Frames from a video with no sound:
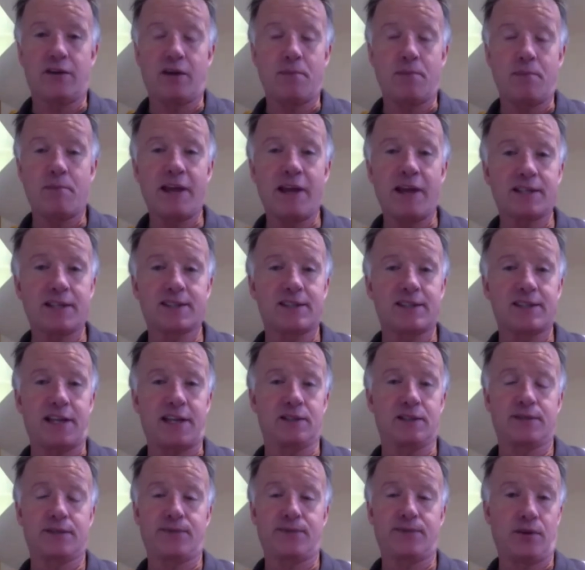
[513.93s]
It makes
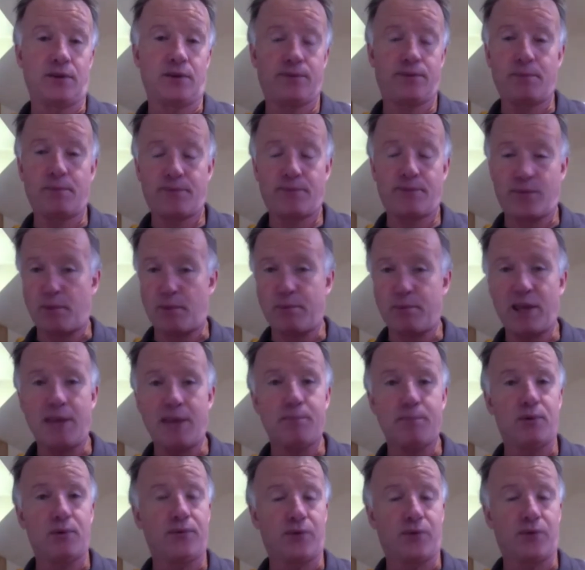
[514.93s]
sense for
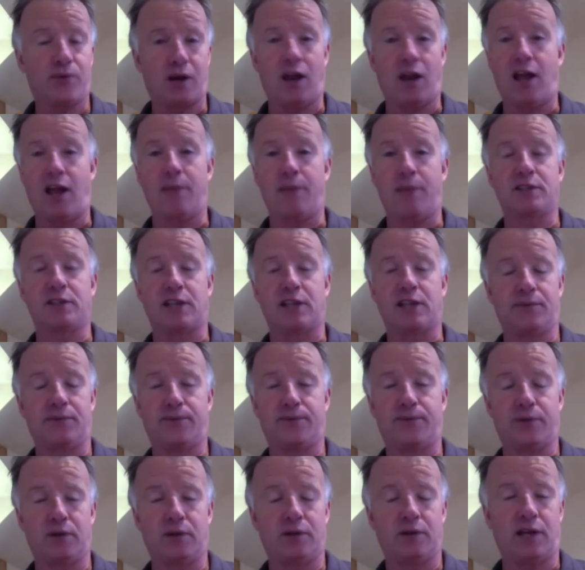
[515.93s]
people, for climate, and
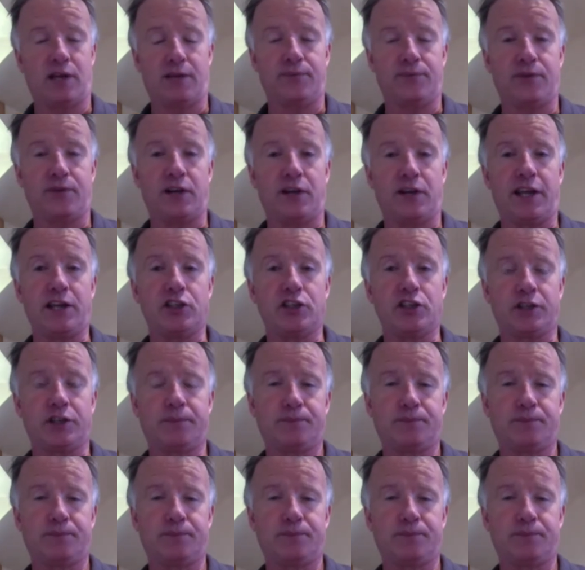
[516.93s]
for nature.